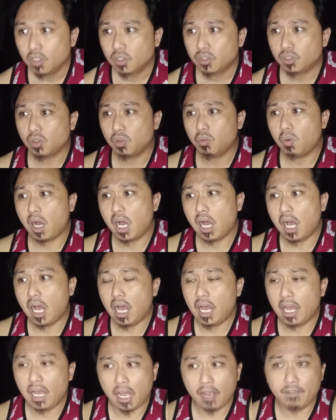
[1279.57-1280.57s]
So
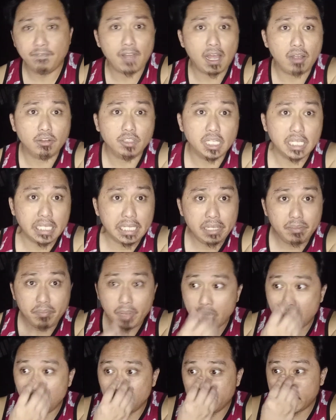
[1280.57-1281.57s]
I found the
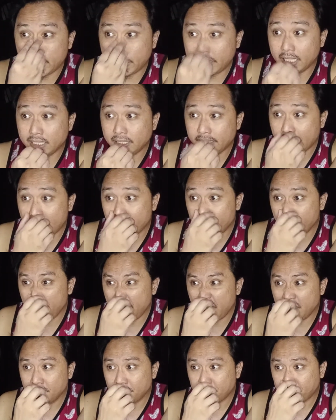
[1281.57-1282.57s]
email that they sent
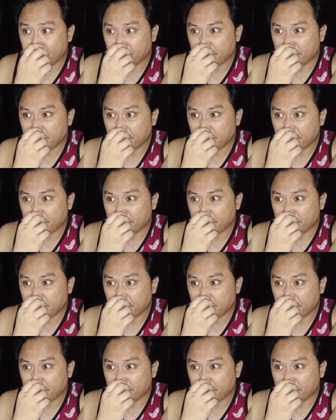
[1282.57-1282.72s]
me.